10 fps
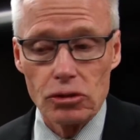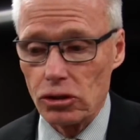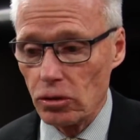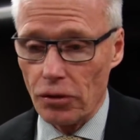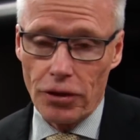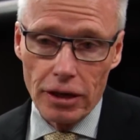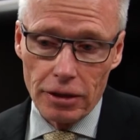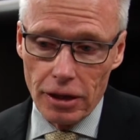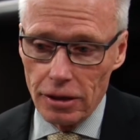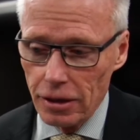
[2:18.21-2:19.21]
So to think
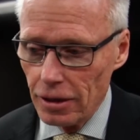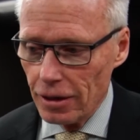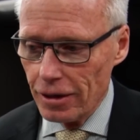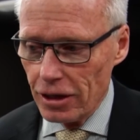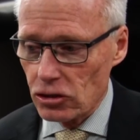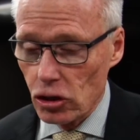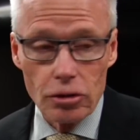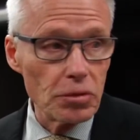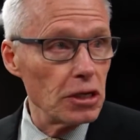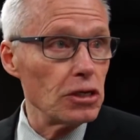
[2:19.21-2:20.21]
that it's going
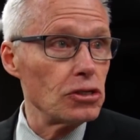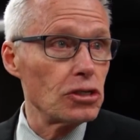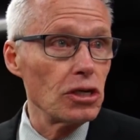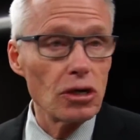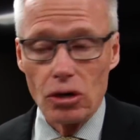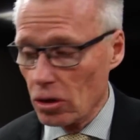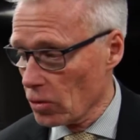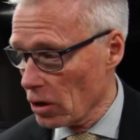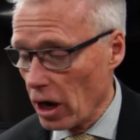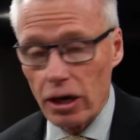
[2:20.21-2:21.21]
to be easy or
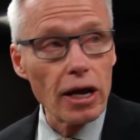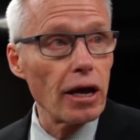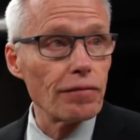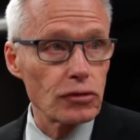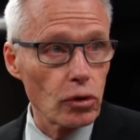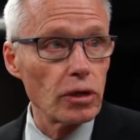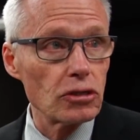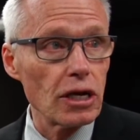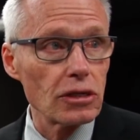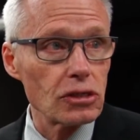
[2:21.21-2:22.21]
we're not going to have scoring
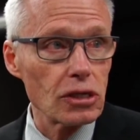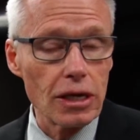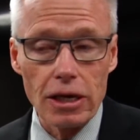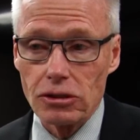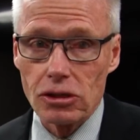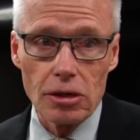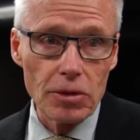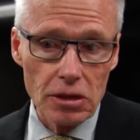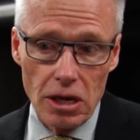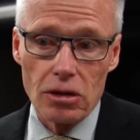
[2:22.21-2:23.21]
chances against. I
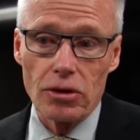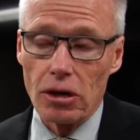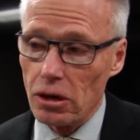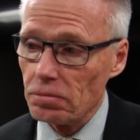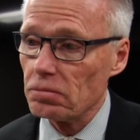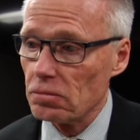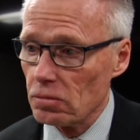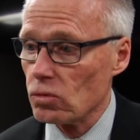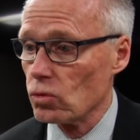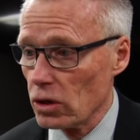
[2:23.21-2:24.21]
mean, they, they're a
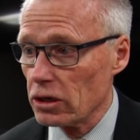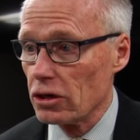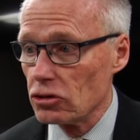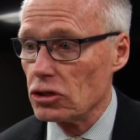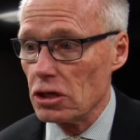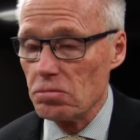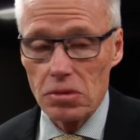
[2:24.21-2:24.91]
really good team.